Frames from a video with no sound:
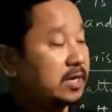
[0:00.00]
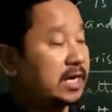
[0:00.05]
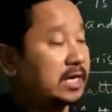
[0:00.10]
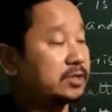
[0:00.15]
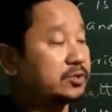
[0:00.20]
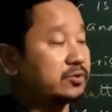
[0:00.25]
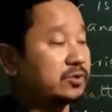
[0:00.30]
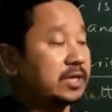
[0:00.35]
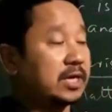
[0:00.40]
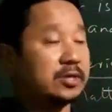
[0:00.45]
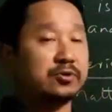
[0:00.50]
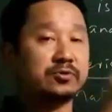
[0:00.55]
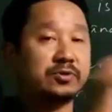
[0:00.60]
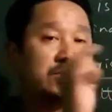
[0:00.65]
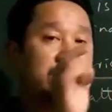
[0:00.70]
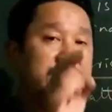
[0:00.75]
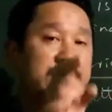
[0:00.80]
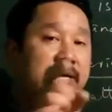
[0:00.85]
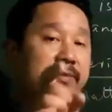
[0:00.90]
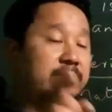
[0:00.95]
Alright, so that you
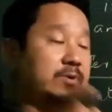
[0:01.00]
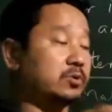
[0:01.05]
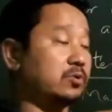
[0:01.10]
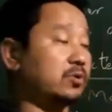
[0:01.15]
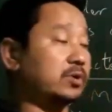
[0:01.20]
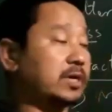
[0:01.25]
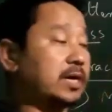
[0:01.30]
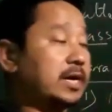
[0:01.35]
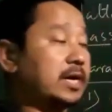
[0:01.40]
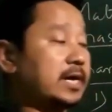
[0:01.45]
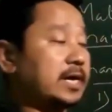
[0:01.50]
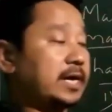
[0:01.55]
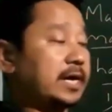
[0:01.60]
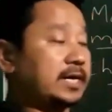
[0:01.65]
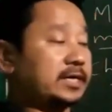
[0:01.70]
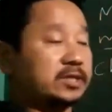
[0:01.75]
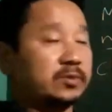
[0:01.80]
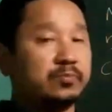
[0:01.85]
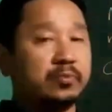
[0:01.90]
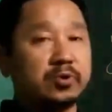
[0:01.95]
just have a look
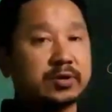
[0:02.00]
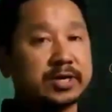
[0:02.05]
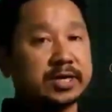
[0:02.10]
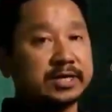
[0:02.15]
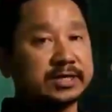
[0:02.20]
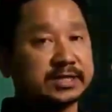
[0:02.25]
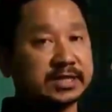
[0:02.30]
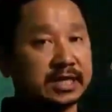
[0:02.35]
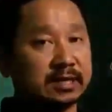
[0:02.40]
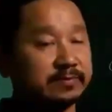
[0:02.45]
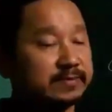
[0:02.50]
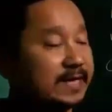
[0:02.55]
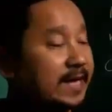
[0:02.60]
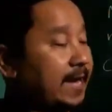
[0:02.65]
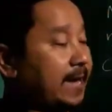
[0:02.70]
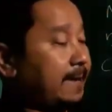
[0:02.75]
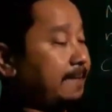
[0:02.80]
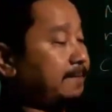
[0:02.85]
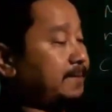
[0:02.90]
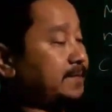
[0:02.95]
at the book yourself
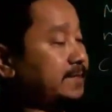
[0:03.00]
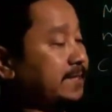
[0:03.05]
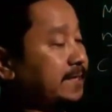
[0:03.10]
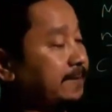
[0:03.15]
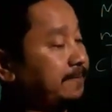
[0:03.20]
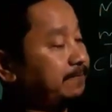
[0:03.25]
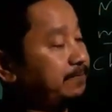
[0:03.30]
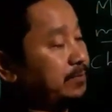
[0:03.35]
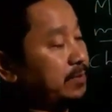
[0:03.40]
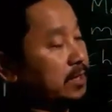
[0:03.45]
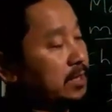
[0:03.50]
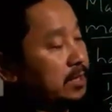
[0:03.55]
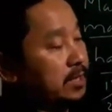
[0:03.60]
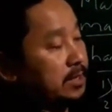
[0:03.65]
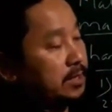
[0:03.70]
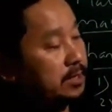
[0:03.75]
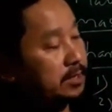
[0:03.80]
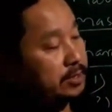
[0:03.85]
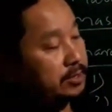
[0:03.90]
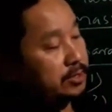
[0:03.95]
there. See,
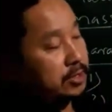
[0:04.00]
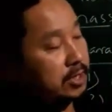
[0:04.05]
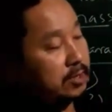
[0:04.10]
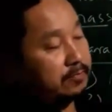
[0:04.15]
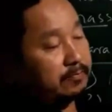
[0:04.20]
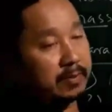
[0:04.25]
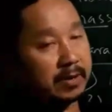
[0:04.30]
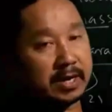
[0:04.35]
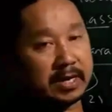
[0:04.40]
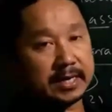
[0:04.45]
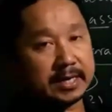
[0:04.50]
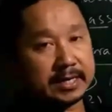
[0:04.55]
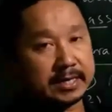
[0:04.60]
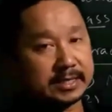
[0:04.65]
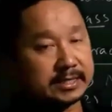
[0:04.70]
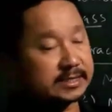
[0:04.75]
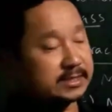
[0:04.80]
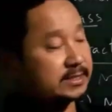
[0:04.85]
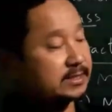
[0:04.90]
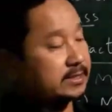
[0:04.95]
your ball
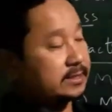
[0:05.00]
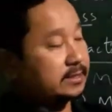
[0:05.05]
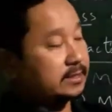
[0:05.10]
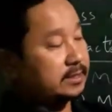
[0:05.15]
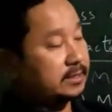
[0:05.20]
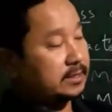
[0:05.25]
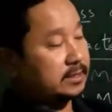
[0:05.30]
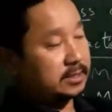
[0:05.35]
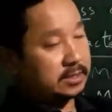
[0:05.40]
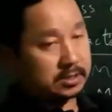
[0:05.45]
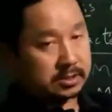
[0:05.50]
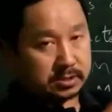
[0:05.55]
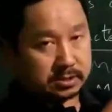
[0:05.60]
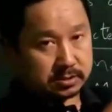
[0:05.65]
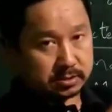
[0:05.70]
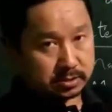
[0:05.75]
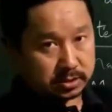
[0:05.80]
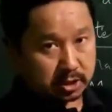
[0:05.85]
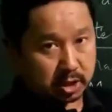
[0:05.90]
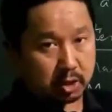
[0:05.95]
is
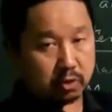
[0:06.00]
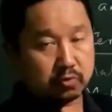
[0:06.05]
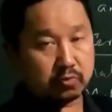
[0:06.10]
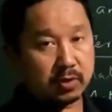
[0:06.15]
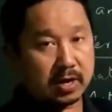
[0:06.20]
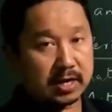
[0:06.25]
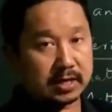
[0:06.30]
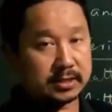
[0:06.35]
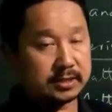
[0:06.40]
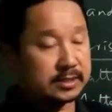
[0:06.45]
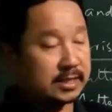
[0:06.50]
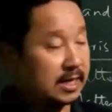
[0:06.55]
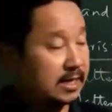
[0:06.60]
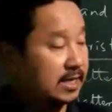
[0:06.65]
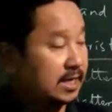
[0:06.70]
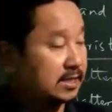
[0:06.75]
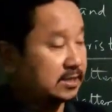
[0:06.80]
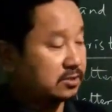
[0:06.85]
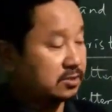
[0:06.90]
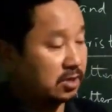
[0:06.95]
downward, that
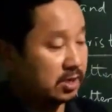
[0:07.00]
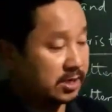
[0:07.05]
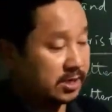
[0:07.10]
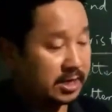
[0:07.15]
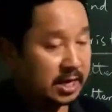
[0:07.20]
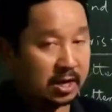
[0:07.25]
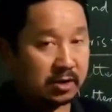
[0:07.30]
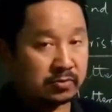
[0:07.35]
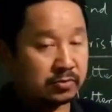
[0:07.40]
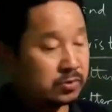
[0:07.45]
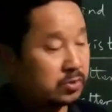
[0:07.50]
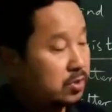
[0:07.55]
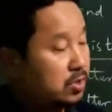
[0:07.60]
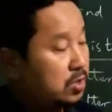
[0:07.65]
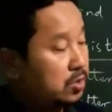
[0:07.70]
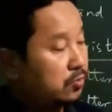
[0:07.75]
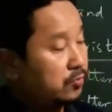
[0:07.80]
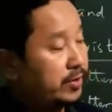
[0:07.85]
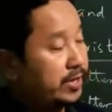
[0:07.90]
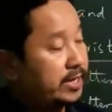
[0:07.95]
has gone down,
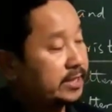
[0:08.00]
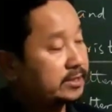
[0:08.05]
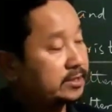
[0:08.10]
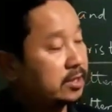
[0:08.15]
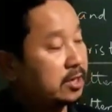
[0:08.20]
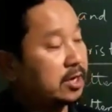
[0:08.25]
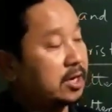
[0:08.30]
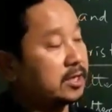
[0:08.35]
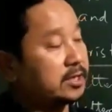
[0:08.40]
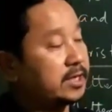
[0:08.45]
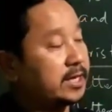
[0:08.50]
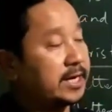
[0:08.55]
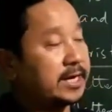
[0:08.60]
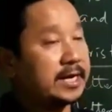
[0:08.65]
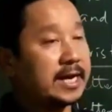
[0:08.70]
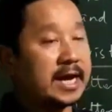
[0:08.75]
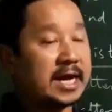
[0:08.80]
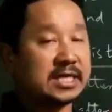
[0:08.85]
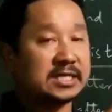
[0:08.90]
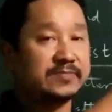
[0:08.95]
whereas the other
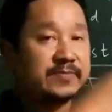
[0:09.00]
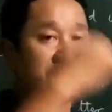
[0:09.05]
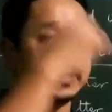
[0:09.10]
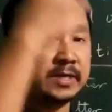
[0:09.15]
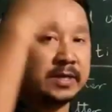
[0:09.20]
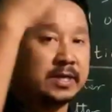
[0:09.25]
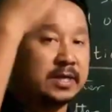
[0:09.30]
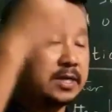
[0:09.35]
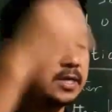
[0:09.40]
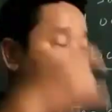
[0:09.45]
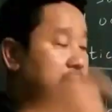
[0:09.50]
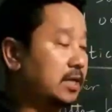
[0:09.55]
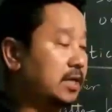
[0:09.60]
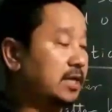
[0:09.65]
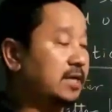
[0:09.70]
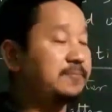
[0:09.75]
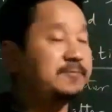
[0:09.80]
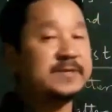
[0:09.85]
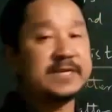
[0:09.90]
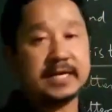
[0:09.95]
end has been
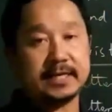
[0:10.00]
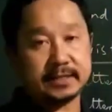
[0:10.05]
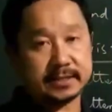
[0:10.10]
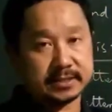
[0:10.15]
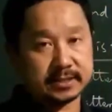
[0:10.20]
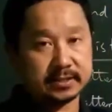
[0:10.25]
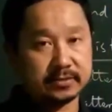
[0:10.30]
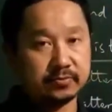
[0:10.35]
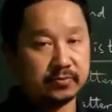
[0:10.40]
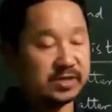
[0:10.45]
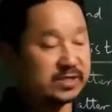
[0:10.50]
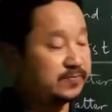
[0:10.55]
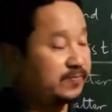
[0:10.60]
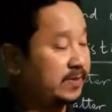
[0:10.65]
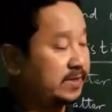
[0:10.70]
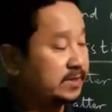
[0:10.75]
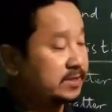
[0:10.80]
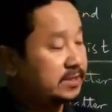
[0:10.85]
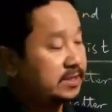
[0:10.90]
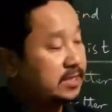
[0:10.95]
lifted, which
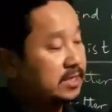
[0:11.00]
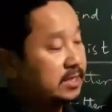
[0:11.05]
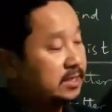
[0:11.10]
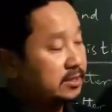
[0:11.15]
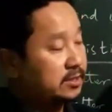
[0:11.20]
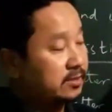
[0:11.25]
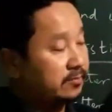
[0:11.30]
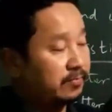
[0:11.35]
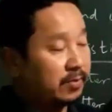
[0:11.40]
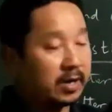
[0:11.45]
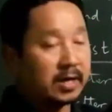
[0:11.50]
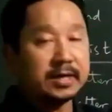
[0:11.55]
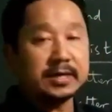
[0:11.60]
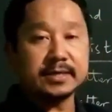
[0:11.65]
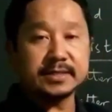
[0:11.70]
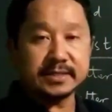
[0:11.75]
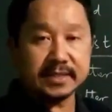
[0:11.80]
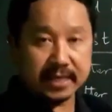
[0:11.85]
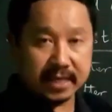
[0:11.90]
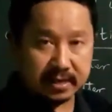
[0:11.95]
means the ball
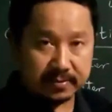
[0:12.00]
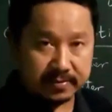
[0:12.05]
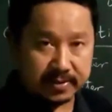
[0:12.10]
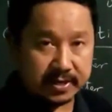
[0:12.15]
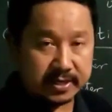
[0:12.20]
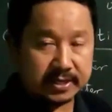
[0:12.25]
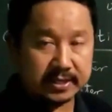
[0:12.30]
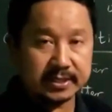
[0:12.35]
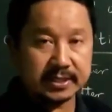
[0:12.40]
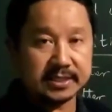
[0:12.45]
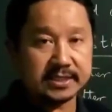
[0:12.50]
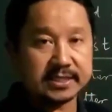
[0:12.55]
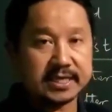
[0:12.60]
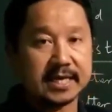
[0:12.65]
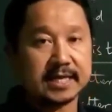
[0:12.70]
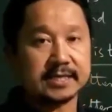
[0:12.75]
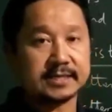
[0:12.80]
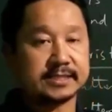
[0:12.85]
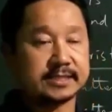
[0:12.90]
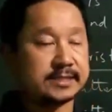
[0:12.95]
is heavier in this
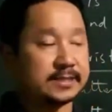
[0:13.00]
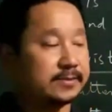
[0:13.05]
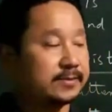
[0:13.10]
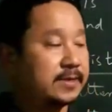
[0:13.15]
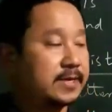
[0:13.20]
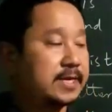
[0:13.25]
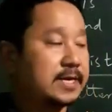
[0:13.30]
case.